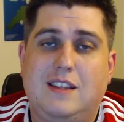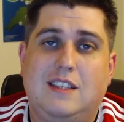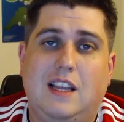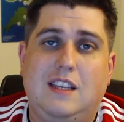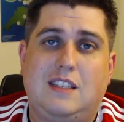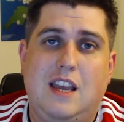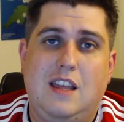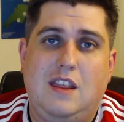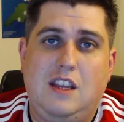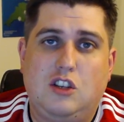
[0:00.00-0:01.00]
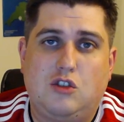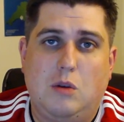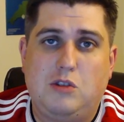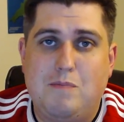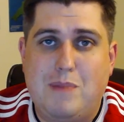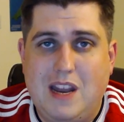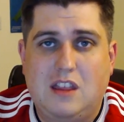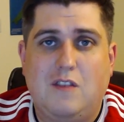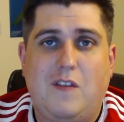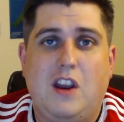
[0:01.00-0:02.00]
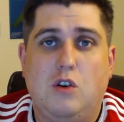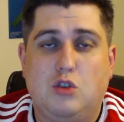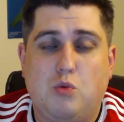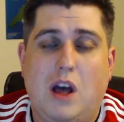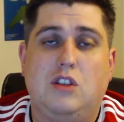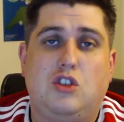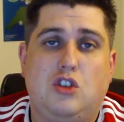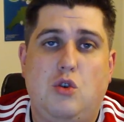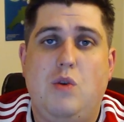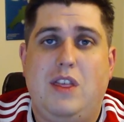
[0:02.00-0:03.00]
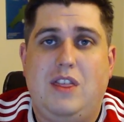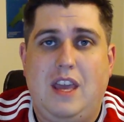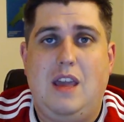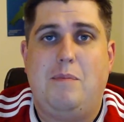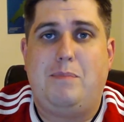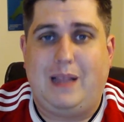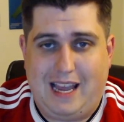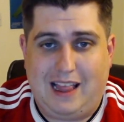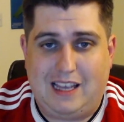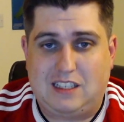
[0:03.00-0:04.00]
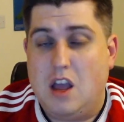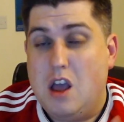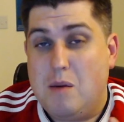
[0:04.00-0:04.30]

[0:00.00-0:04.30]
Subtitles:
and there's links in the description beneath the video as well to the playlist.